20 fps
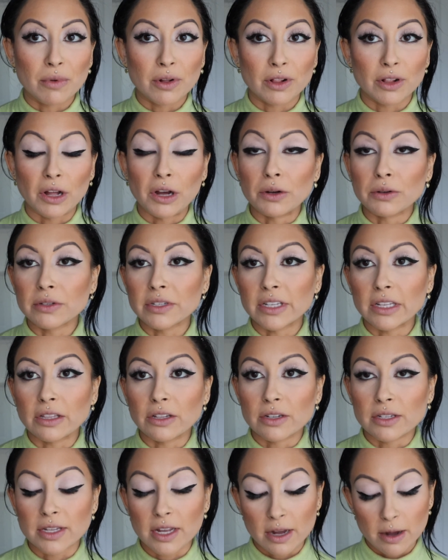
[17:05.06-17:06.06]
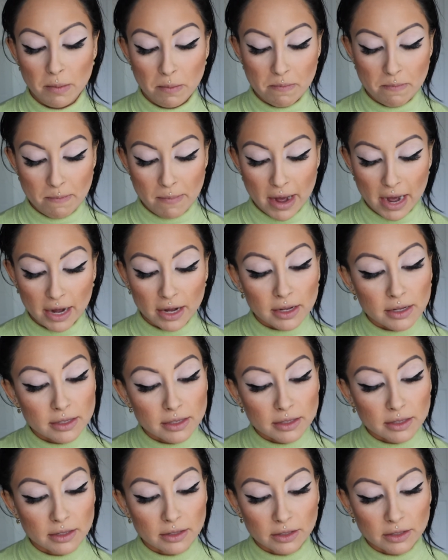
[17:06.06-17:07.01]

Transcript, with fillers: close it looks like a mess.